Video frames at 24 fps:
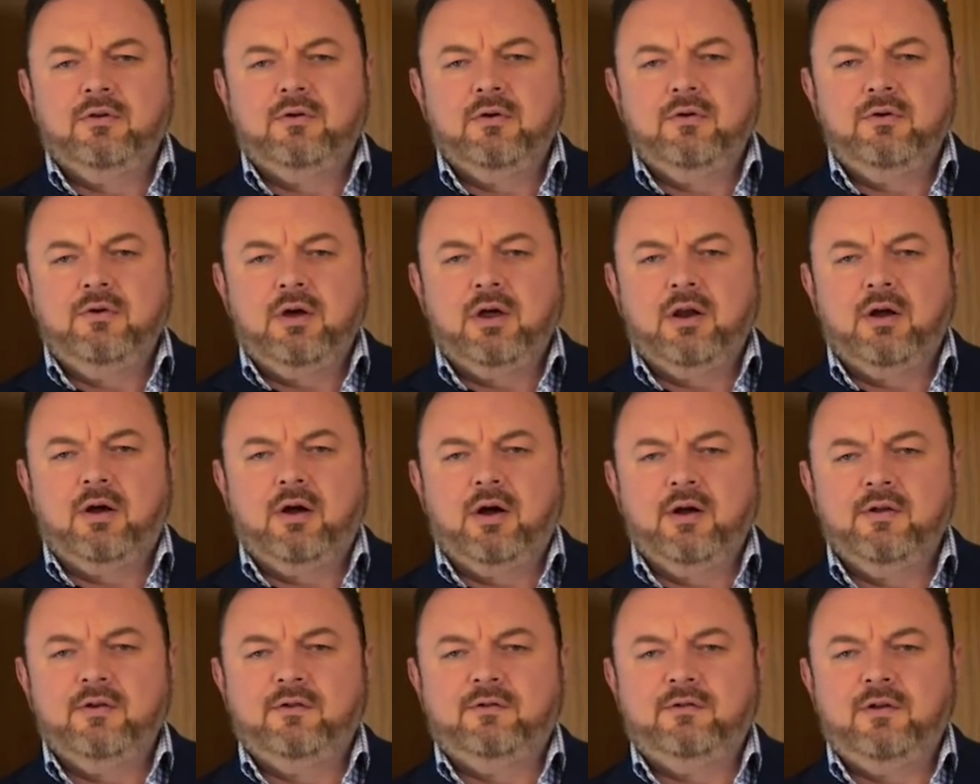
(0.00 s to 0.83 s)
or did you get a
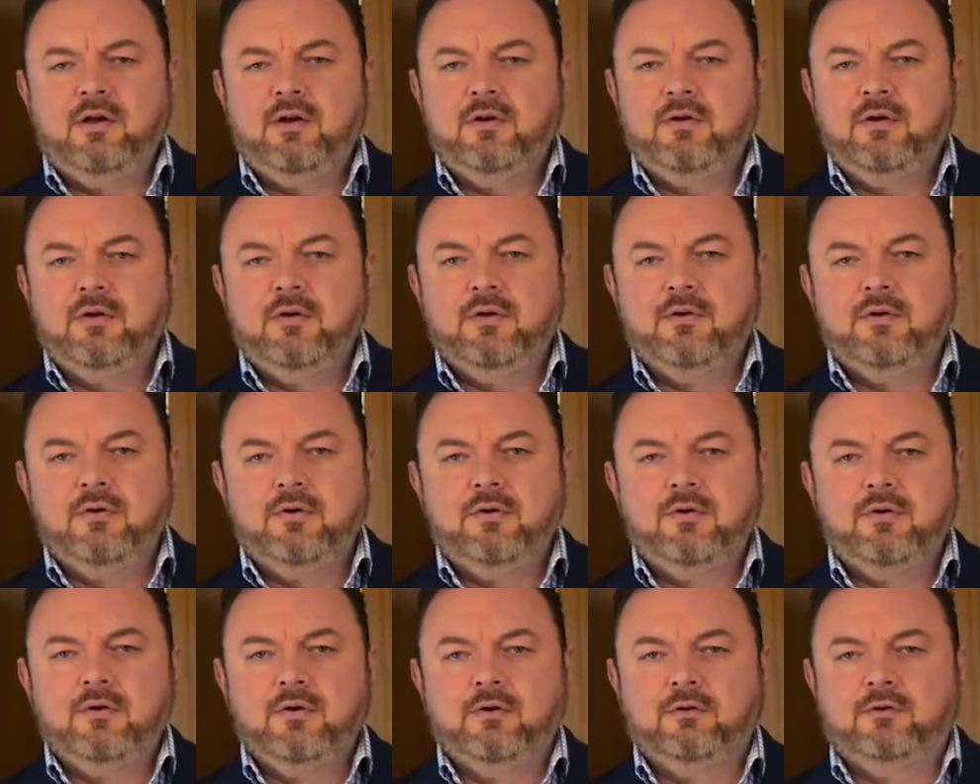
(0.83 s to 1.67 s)
high distinction, or did
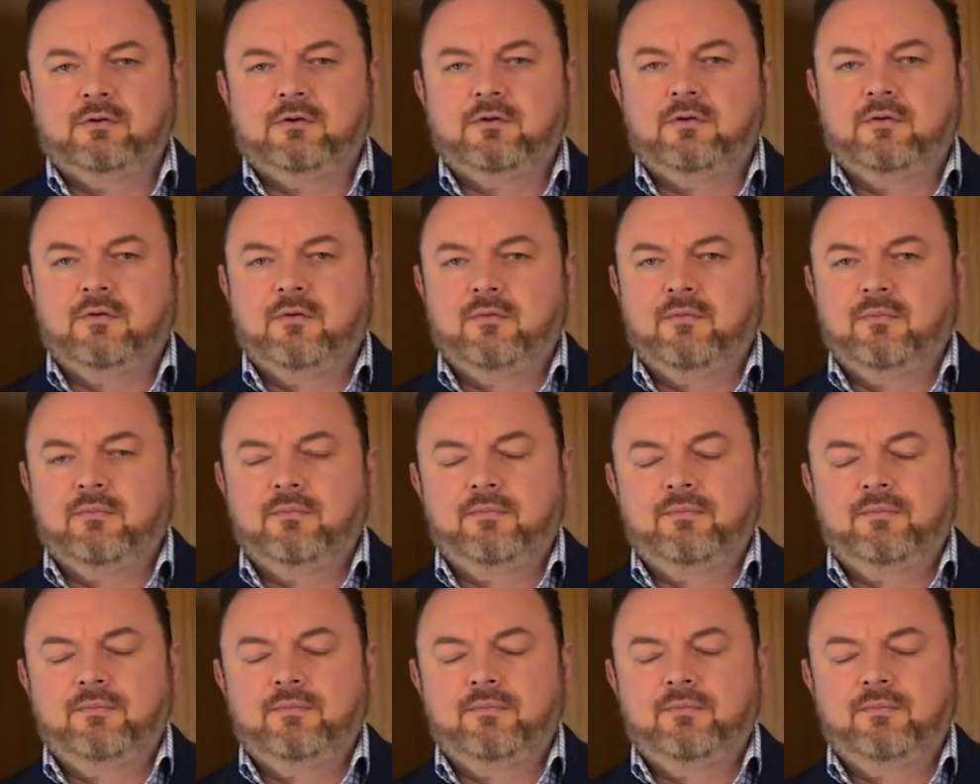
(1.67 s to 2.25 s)
you just